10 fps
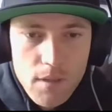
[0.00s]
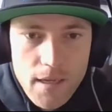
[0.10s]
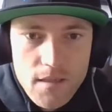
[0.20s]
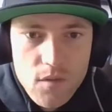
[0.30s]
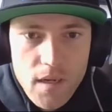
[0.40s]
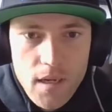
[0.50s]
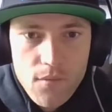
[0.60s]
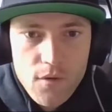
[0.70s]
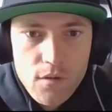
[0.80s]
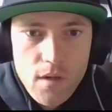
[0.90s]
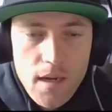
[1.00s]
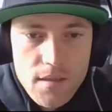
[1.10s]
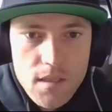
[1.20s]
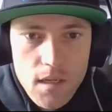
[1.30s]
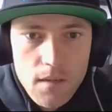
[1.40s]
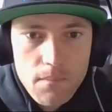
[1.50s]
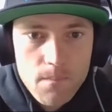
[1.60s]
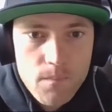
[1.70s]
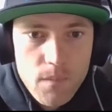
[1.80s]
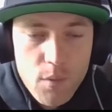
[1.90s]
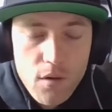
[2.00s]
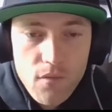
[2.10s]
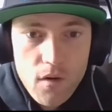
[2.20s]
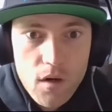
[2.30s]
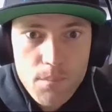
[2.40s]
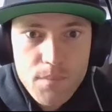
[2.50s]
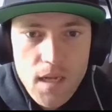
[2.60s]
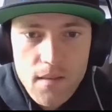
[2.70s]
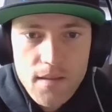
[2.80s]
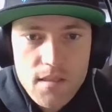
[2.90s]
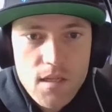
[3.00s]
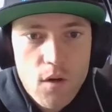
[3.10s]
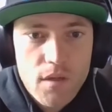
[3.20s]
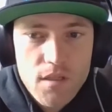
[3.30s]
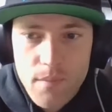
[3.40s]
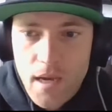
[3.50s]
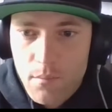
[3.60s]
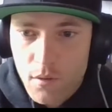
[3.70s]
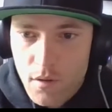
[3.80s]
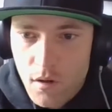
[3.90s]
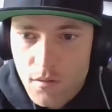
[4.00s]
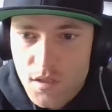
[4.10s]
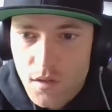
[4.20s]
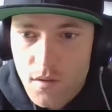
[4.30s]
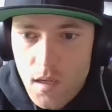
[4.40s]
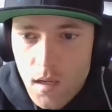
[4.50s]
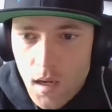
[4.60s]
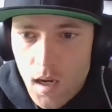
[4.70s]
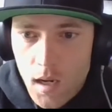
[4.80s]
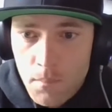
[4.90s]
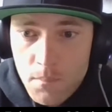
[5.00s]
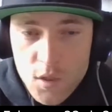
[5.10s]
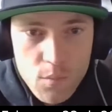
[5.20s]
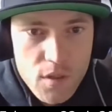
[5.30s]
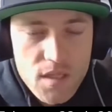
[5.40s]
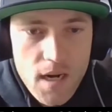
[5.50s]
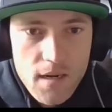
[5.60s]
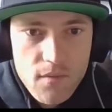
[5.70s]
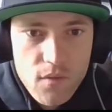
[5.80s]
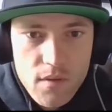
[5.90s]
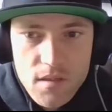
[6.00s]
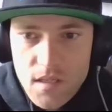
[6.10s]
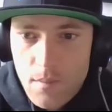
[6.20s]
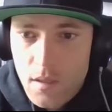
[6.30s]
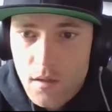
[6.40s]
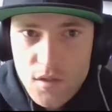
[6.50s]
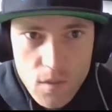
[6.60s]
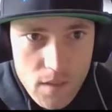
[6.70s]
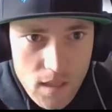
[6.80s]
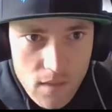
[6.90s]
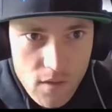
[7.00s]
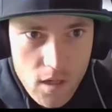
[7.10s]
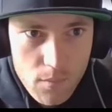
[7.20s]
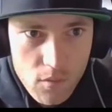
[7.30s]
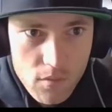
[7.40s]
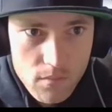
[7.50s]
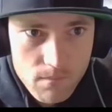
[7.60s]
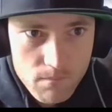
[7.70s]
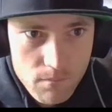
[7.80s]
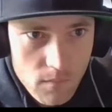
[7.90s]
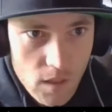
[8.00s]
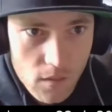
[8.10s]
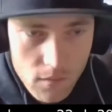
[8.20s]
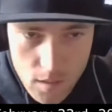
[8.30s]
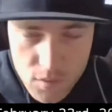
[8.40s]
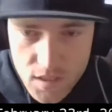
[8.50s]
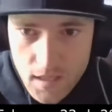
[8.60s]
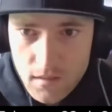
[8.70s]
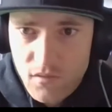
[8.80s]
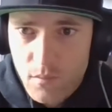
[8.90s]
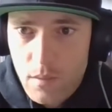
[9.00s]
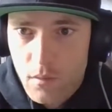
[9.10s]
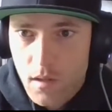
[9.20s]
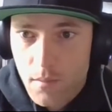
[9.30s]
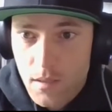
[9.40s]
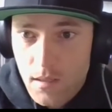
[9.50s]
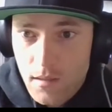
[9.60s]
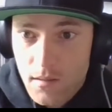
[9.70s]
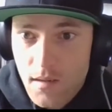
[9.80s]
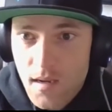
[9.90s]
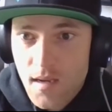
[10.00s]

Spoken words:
plans that we have for you guys, part of our update that's going to PAC protocol. So super excited for this seminar. So I'm going to give a couple seconds for people to come in here.